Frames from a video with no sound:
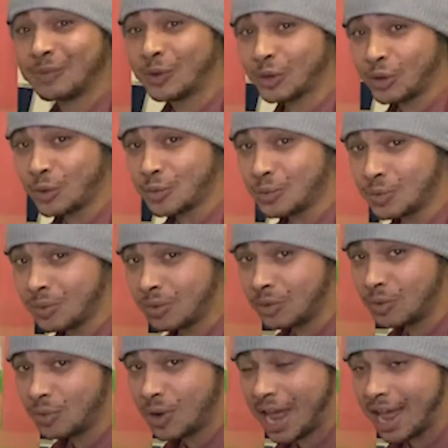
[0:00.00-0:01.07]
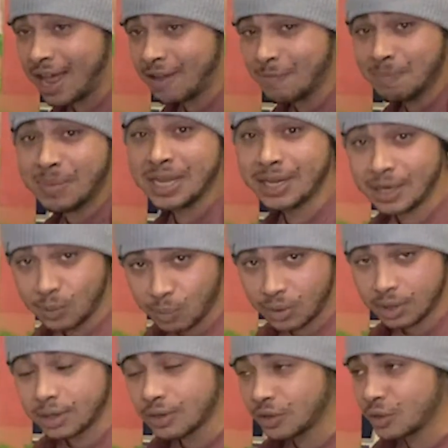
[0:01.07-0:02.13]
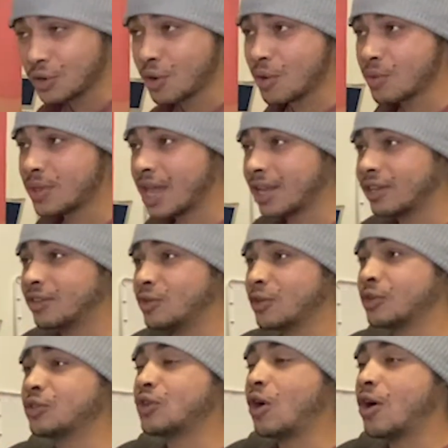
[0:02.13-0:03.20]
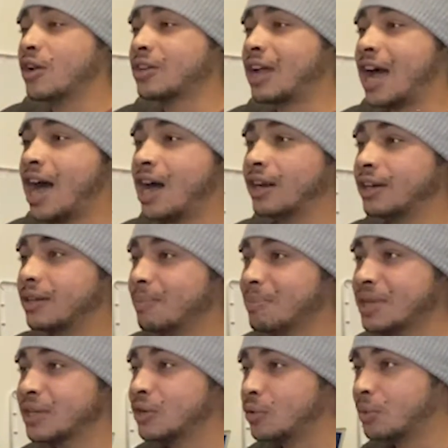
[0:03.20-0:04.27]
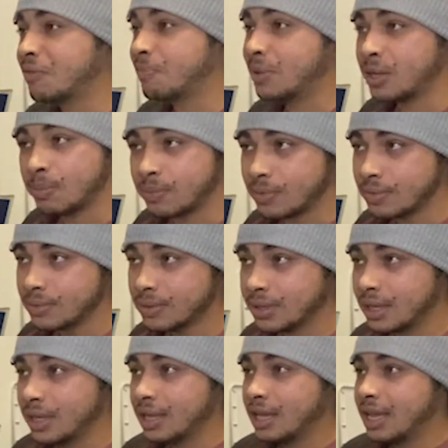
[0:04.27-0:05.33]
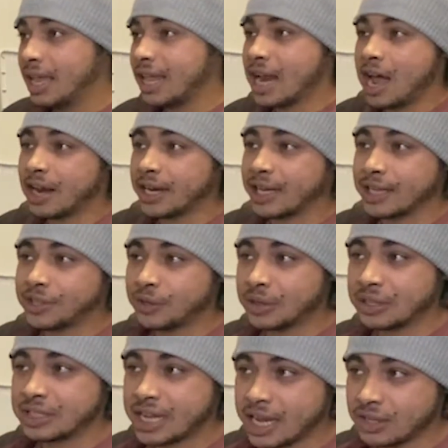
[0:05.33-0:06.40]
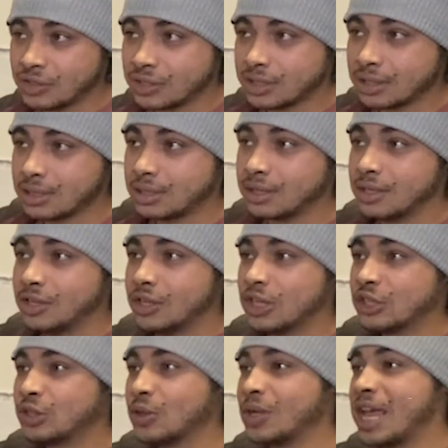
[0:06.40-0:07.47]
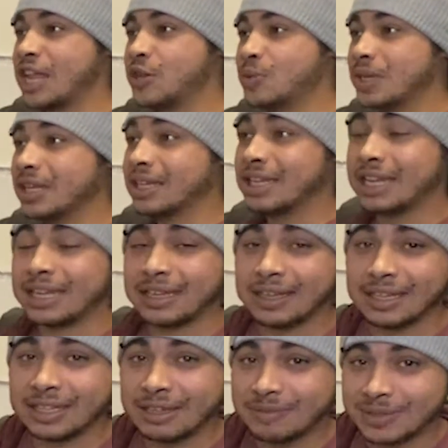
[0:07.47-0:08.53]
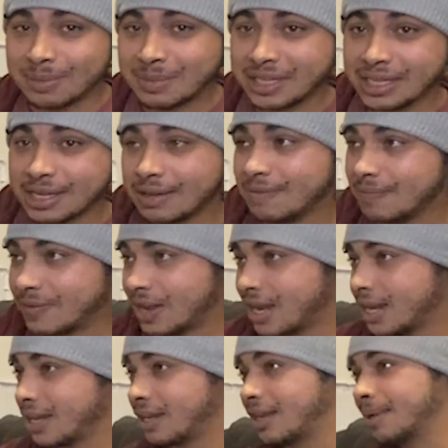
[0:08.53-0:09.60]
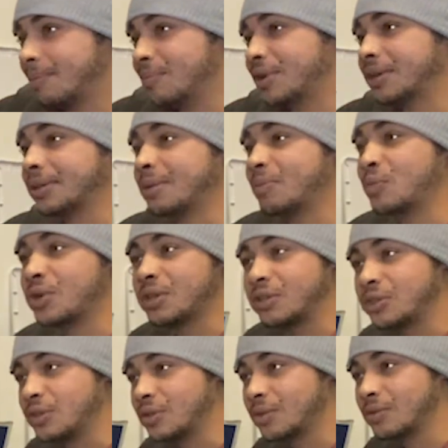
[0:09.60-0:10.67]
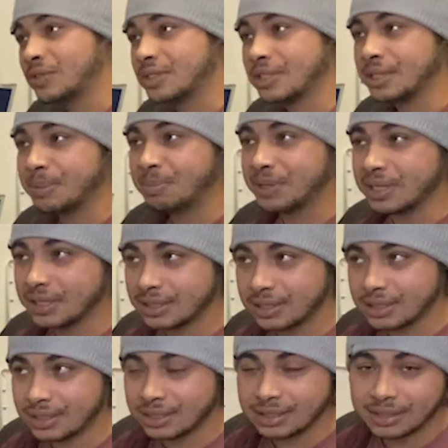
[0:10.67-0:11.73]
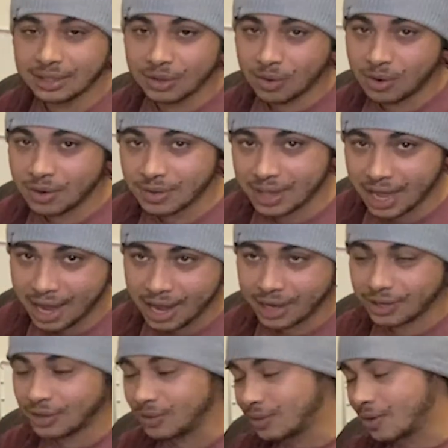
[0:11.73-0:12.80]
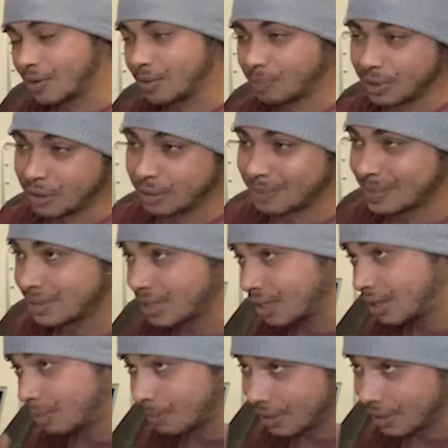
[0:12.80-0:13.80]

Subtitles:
you who have been in one, you know that you're taught how to mingle with people and how to get their attention so that you can give them the invite and bring them with you into the business and all that, you know, pyramid scheme.